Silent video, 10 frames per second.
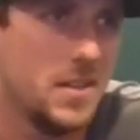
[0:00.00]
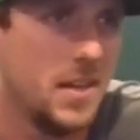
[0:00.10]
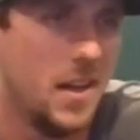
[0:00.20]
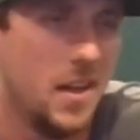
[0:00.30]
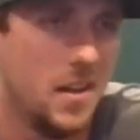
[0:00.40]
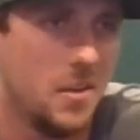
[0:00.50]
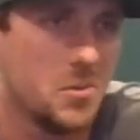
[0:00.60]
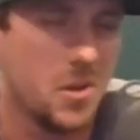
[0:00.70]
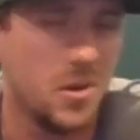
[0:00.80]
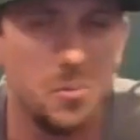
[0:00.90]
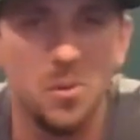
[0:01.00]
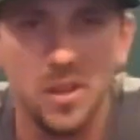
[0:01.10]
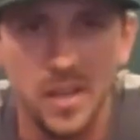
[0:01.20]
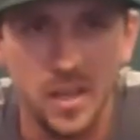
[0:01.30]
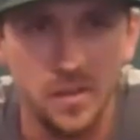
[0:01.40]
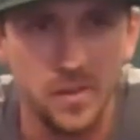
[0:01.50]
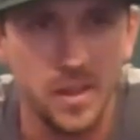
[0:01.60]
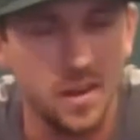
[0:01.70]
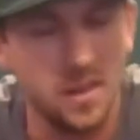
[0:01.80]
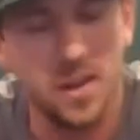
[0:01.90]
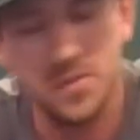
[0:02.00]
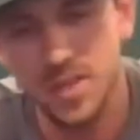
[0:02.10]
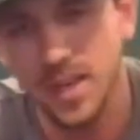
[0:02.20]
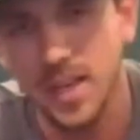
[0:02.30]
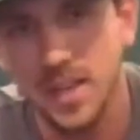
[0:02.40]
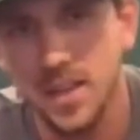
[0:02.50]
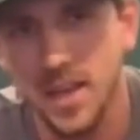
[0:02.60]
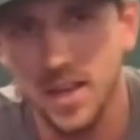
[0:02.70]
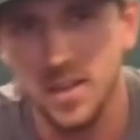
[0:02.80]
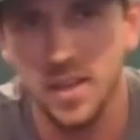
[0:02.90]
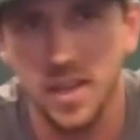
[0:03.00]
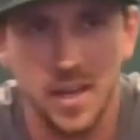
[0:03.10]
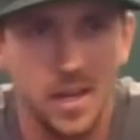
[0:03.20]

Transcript: Uh, it was hard to believe, and then obviously I got hit in the head at the end.